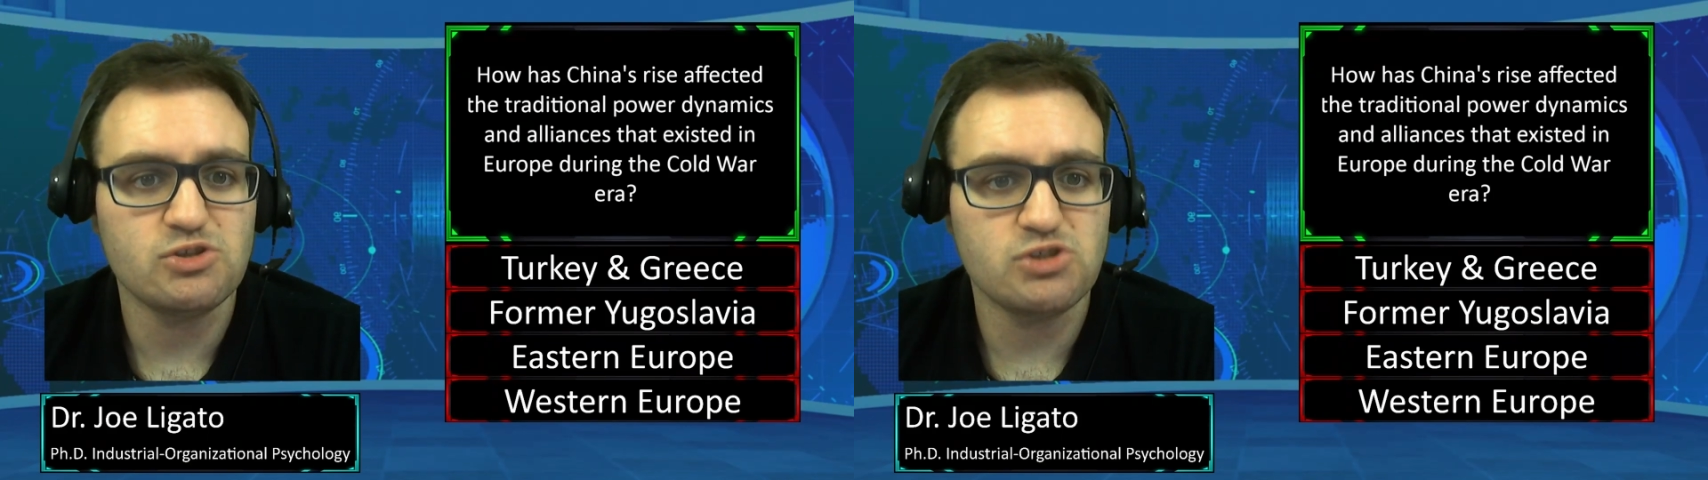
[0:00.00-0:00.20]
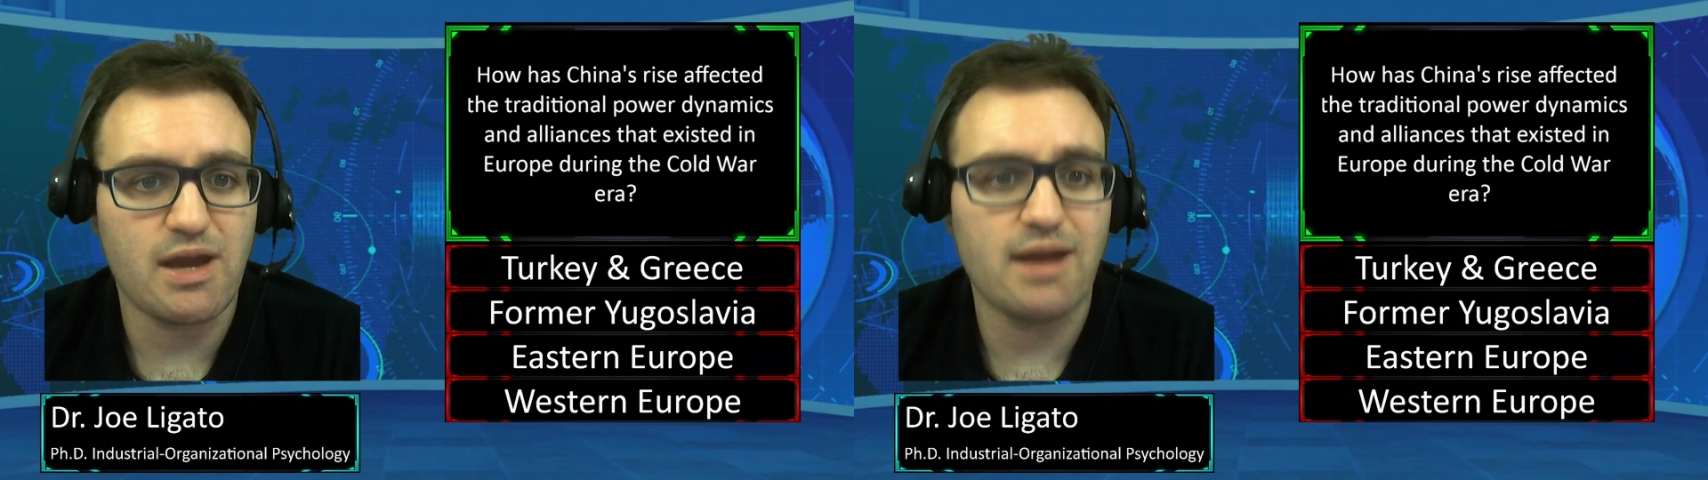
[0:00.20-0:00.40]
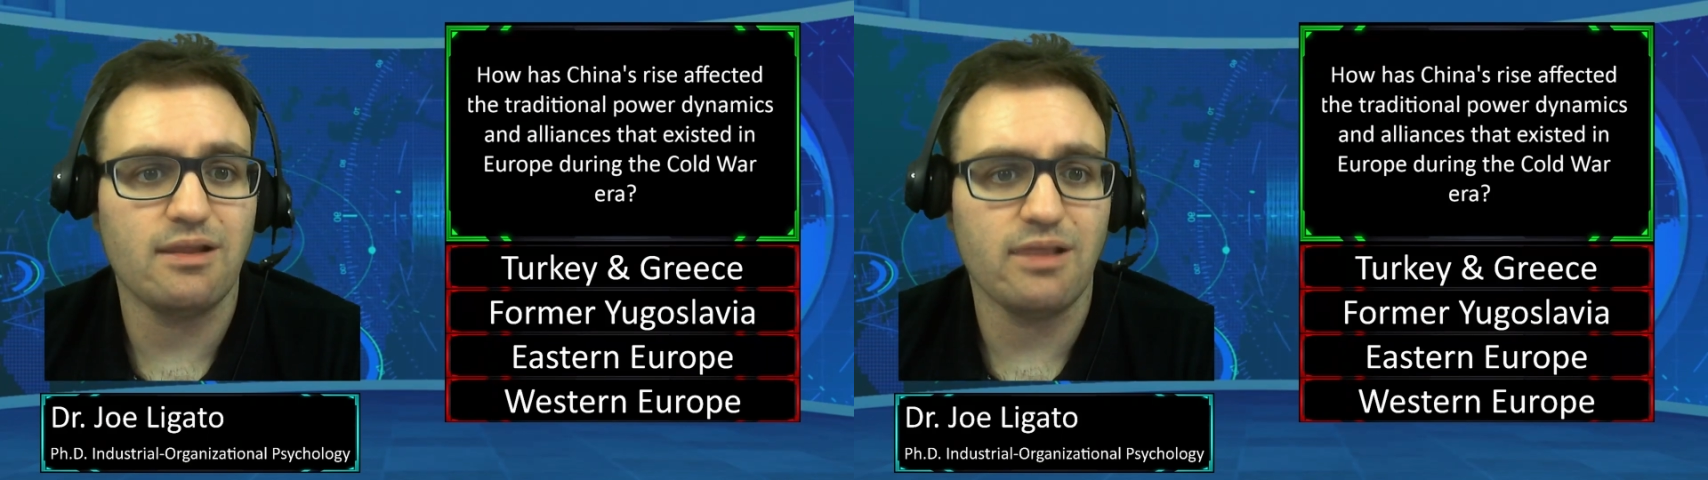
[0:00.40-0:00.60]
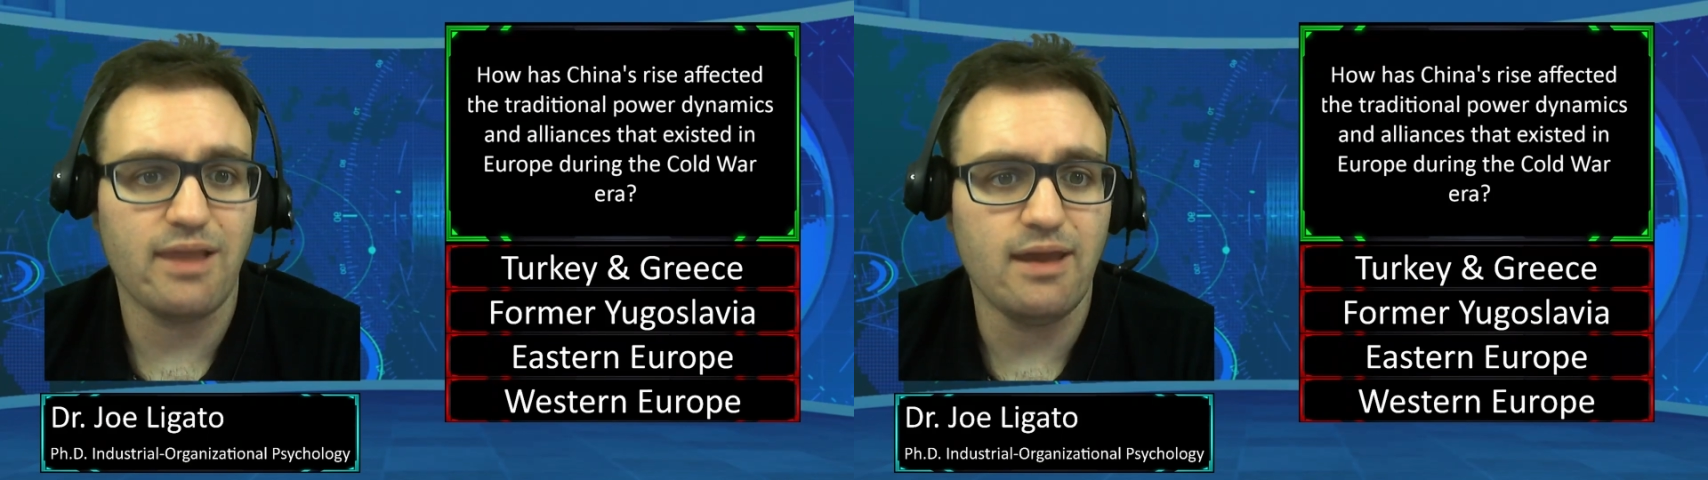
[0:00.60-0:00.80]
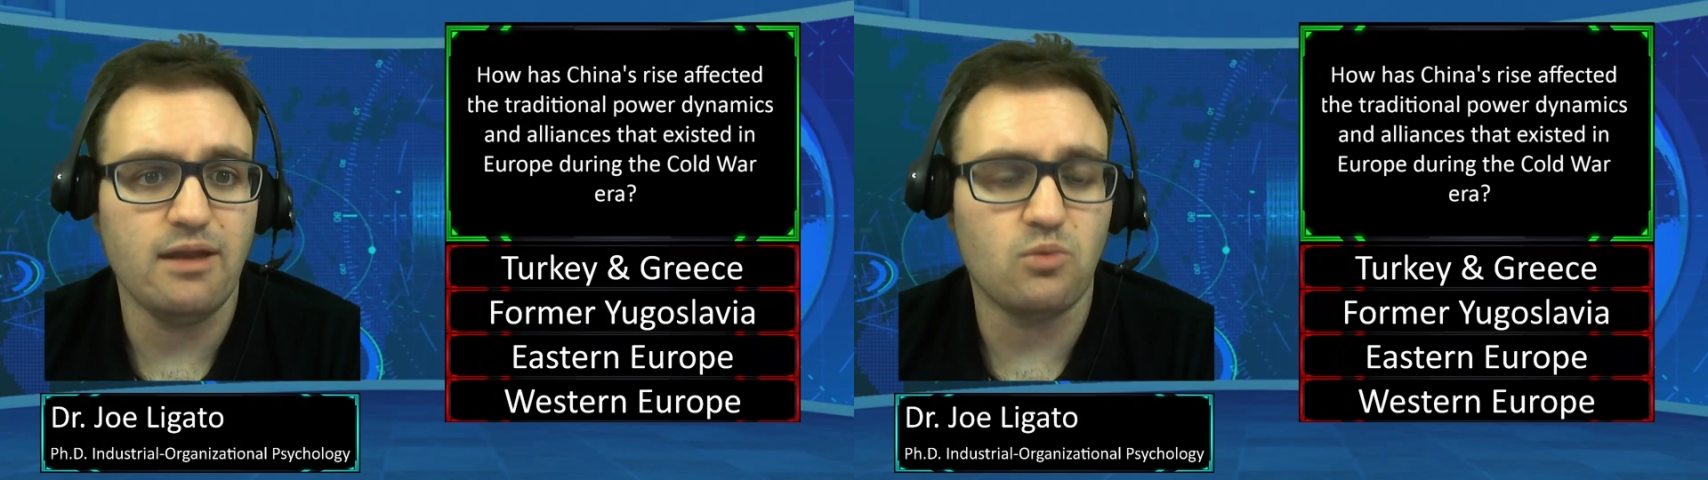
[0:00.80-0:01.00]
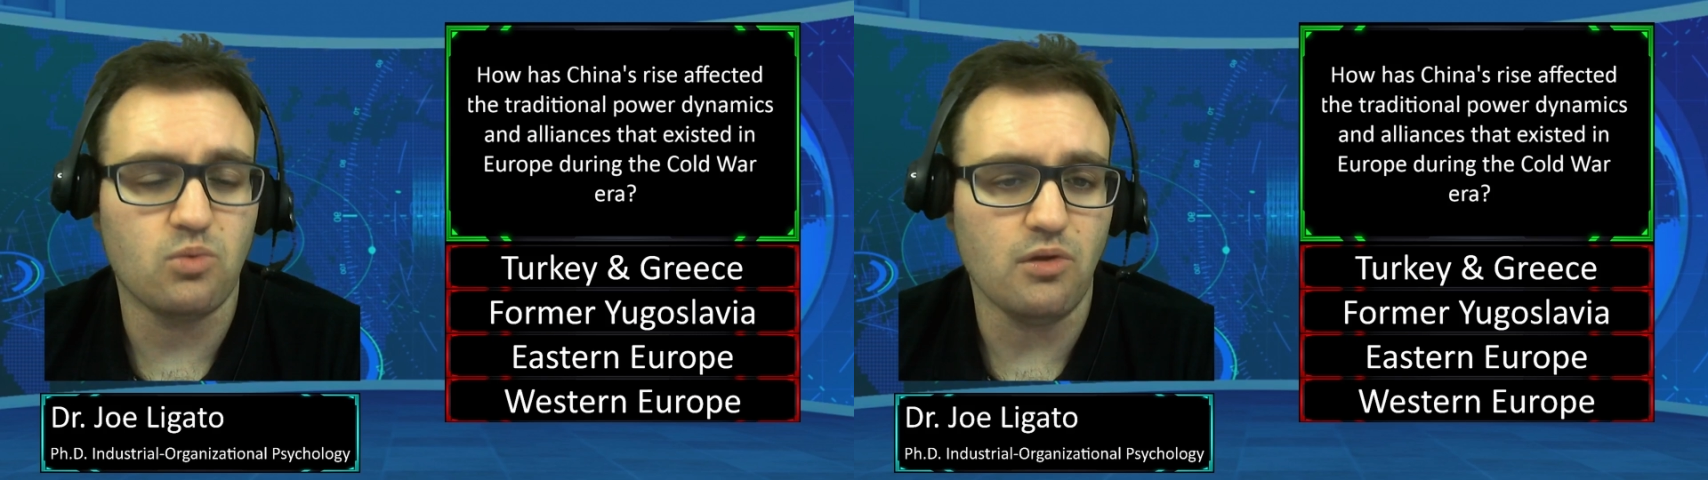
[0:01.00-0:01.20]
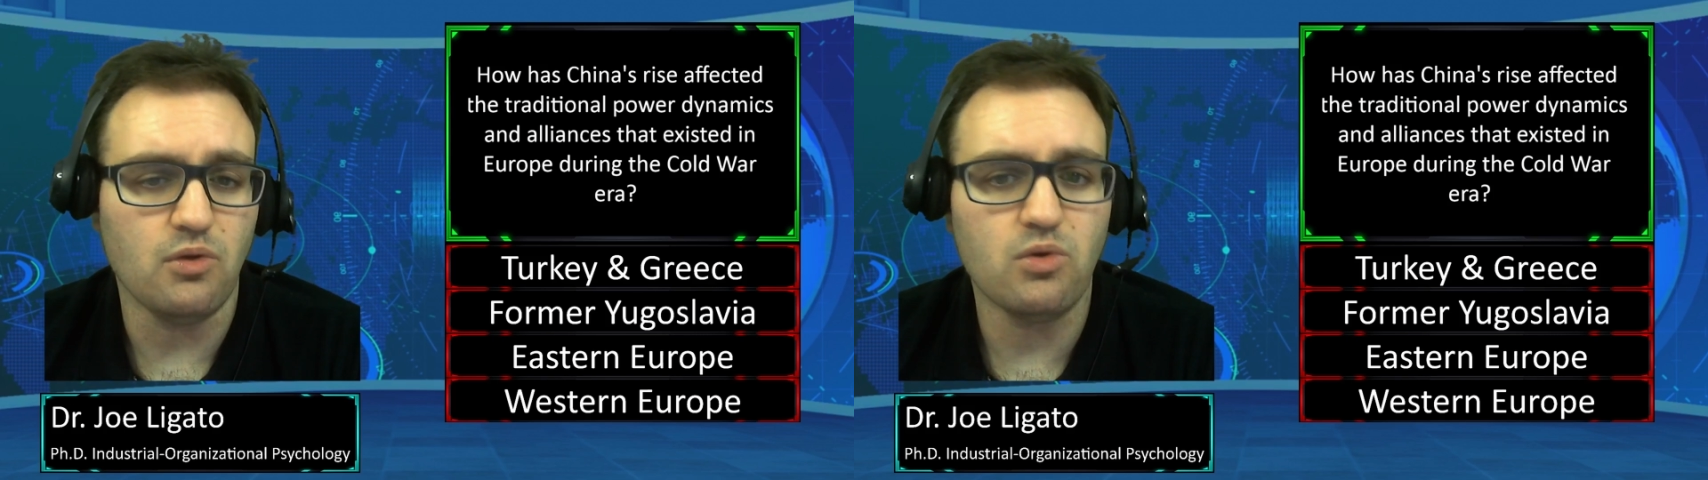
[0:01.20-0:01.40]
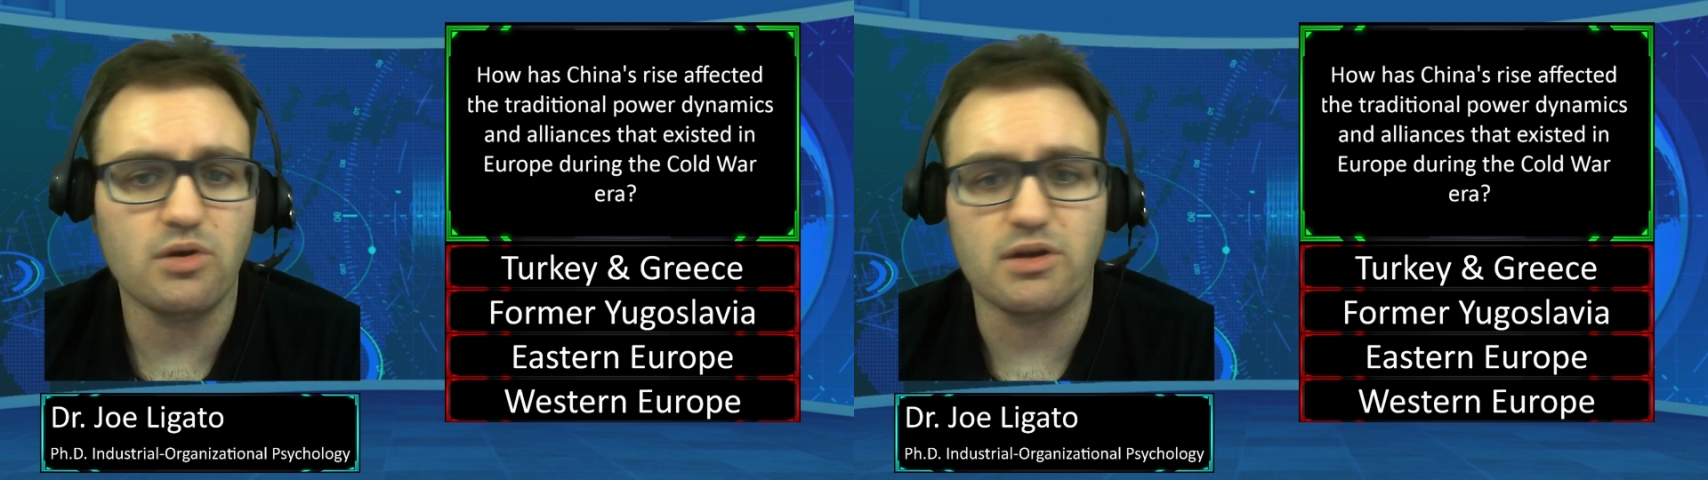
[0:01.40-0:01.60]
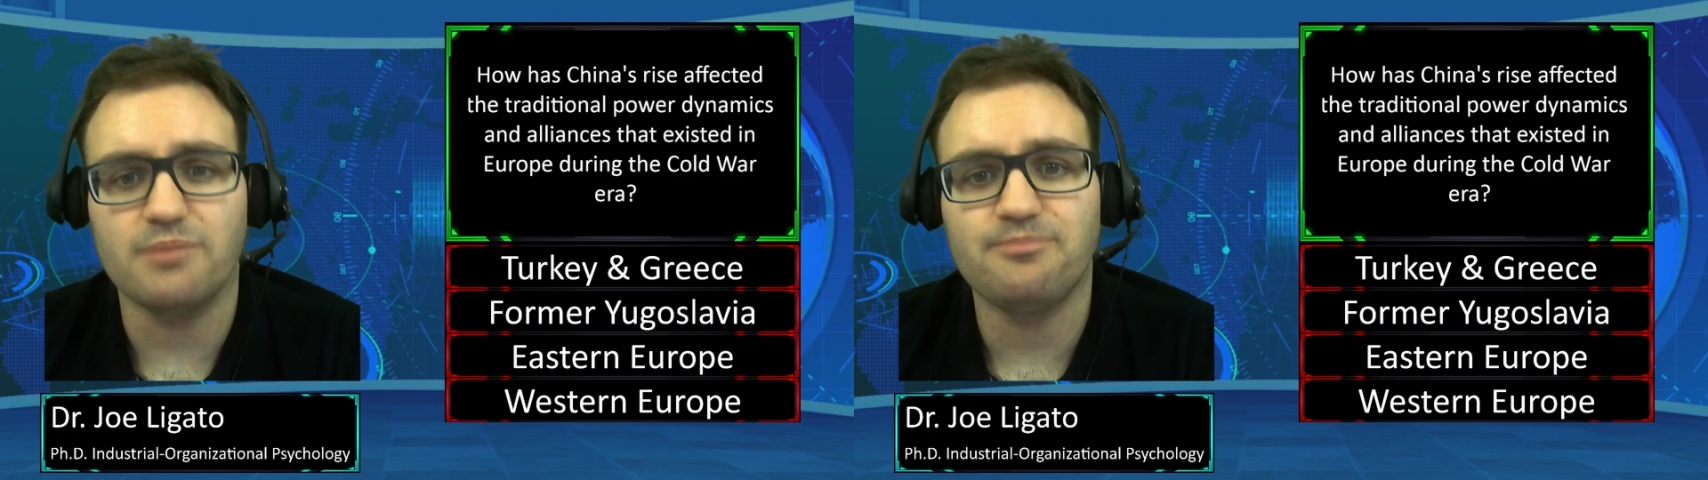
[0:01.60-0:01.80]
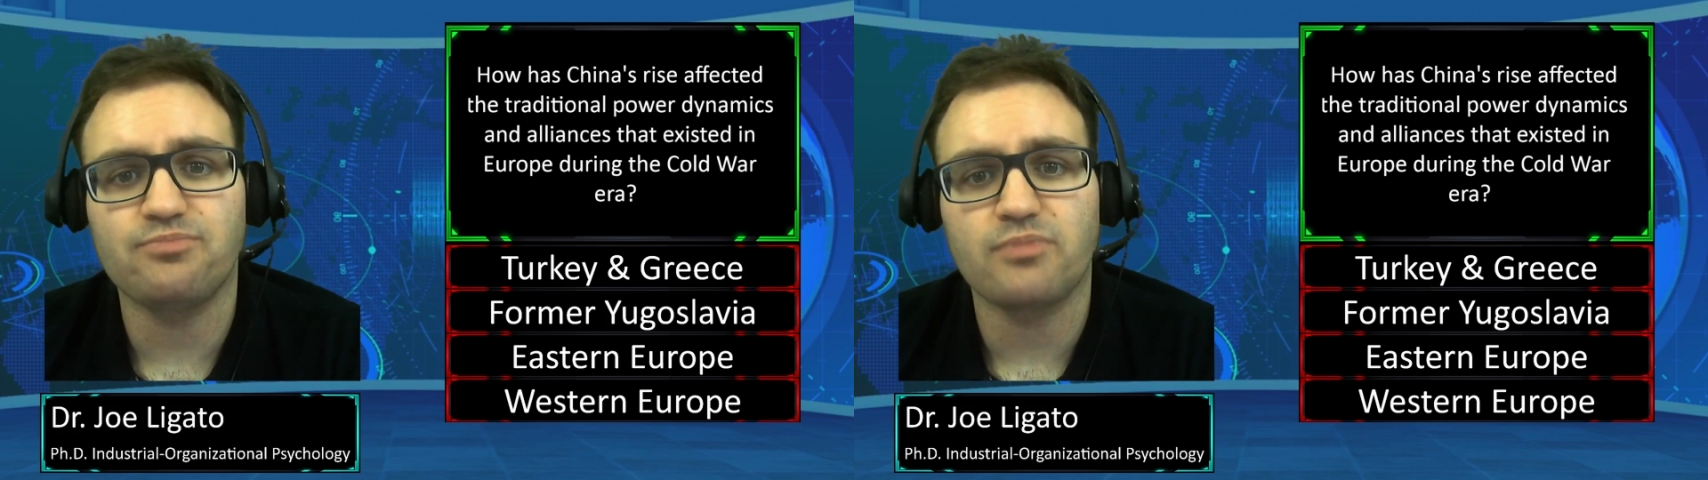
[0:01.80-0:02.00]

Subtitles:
China-led world order.